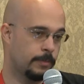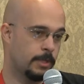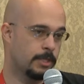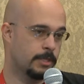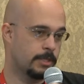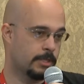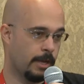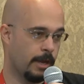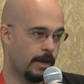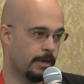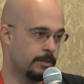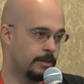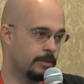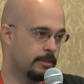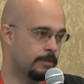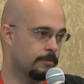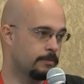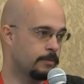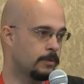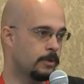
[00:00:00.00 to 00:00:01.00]
inside
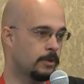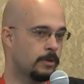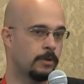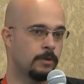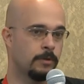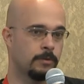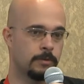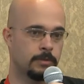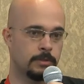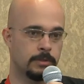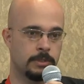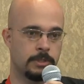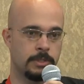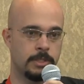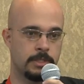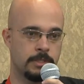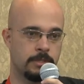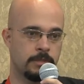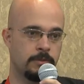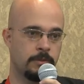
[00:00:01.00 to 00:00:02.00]
oh,
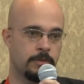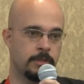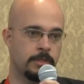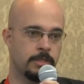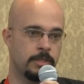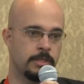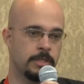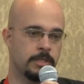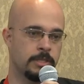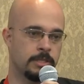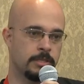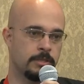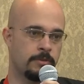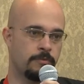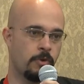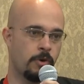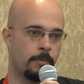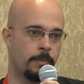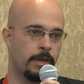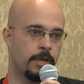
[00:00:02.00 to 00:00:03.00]
this is, this is
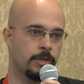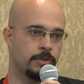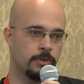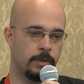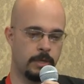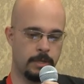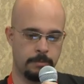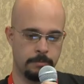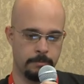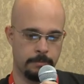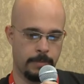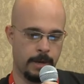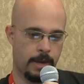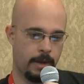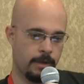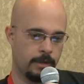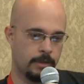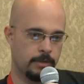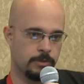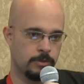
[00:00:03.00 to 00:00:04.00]
information
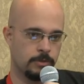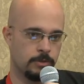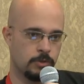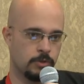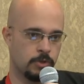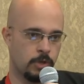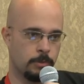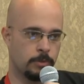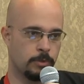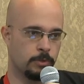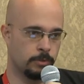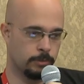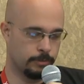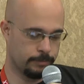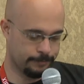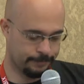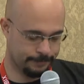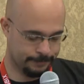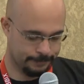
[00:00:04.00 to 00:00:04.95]
by buy some tool.